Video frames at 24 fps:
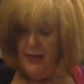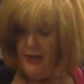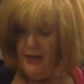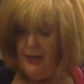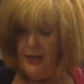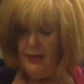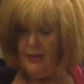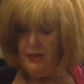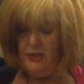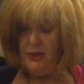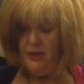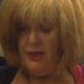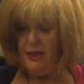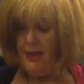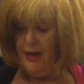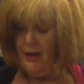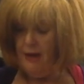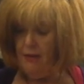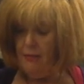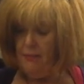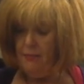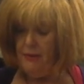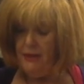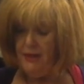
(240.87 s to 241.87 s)
and to
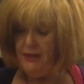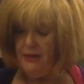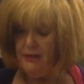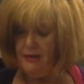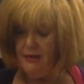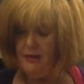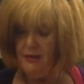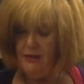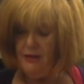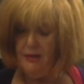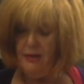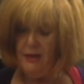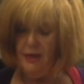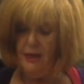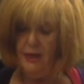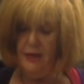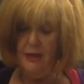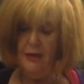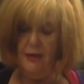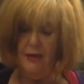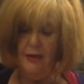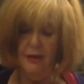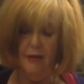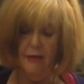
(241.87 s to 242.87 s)
that I'm adding
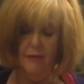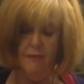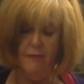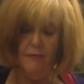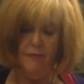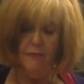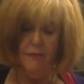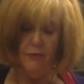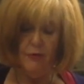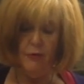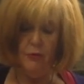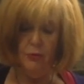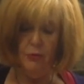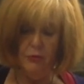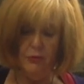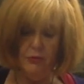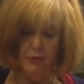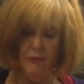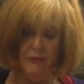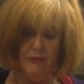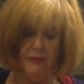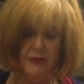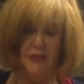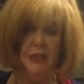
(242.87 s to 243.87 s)
the
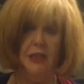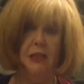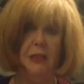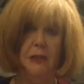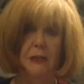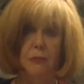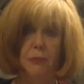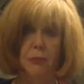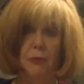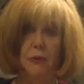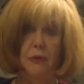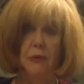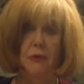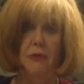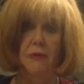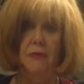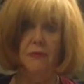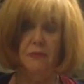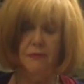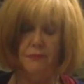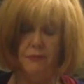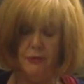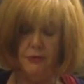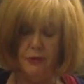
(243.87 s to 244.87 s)
1/4 teaspoon of
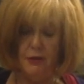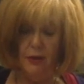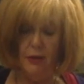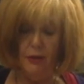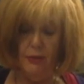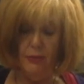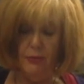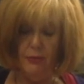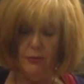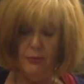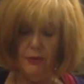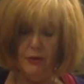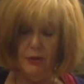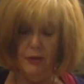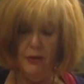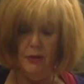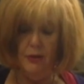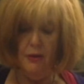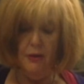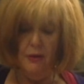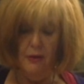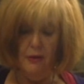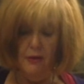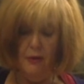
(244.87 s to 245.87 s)
salt,
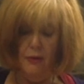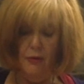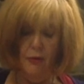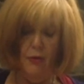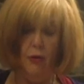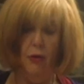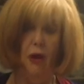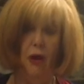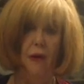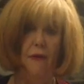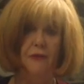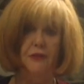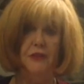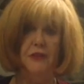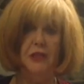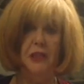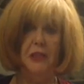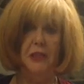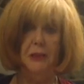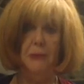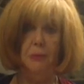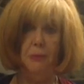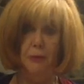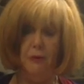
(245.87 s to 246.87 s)
or 1/2
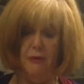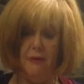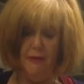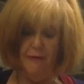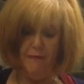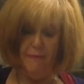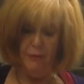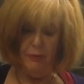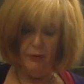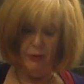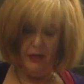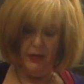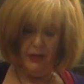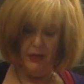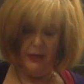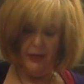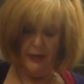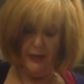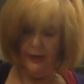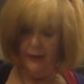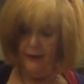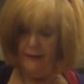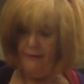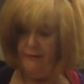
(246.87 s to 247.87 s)
teaspoon I put in
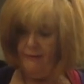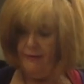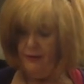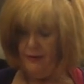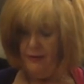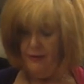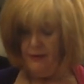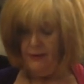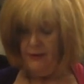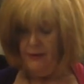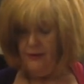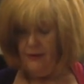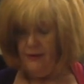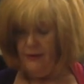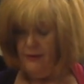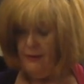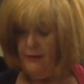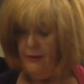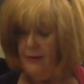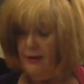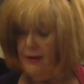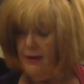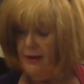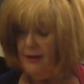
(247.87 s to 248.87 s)
there,
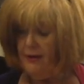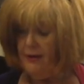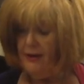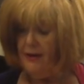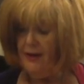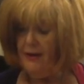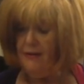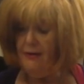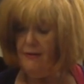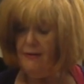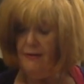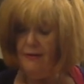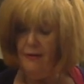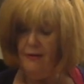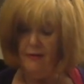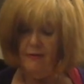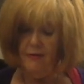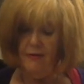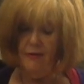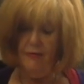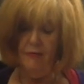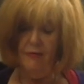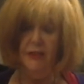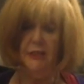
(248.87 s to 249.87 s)
and then
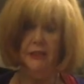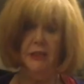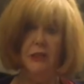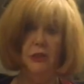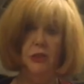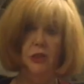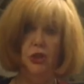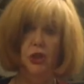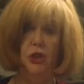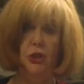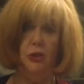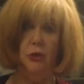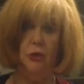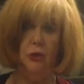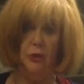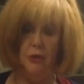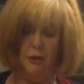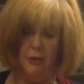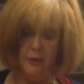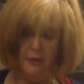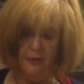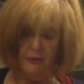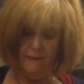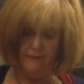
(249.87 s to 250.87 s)
the rest of the
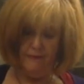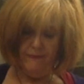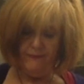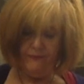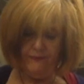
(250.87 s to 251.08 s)
sugar,